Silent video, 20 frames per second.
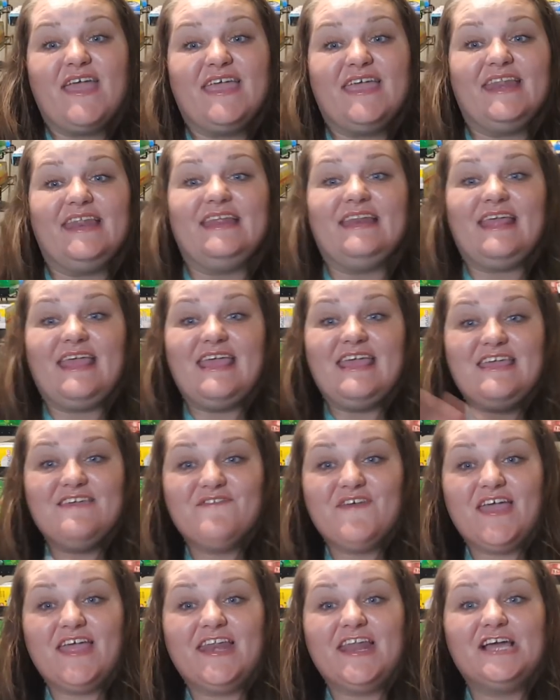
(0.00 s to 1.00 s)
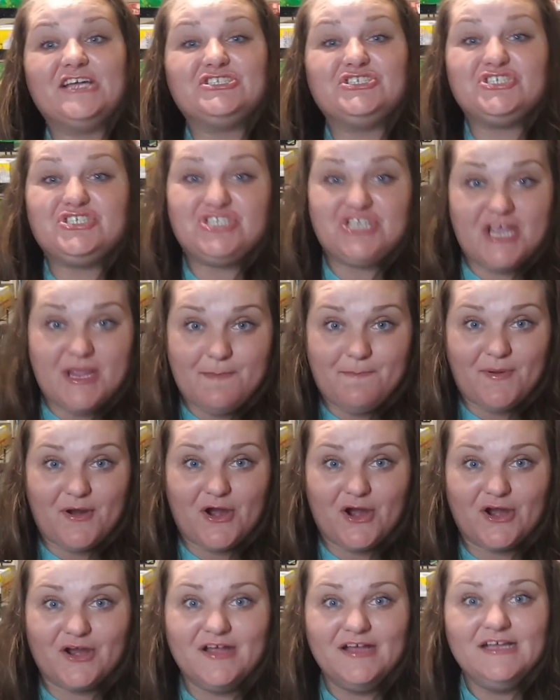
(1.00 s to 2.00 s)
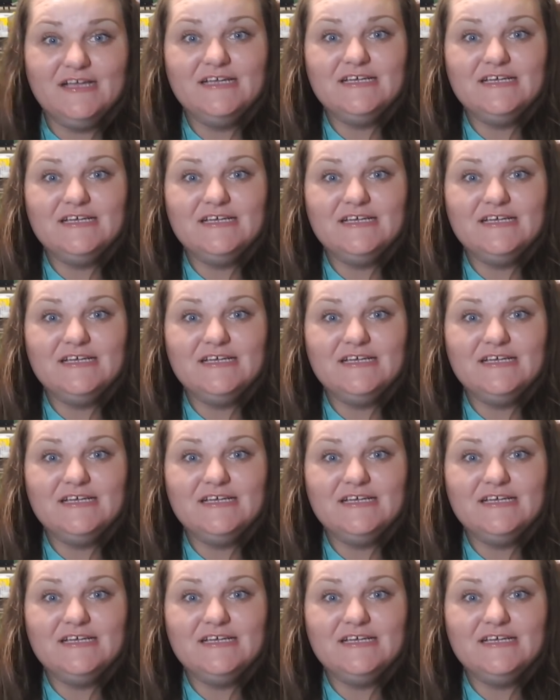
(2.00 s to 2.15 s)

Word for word: and get it even cheaper.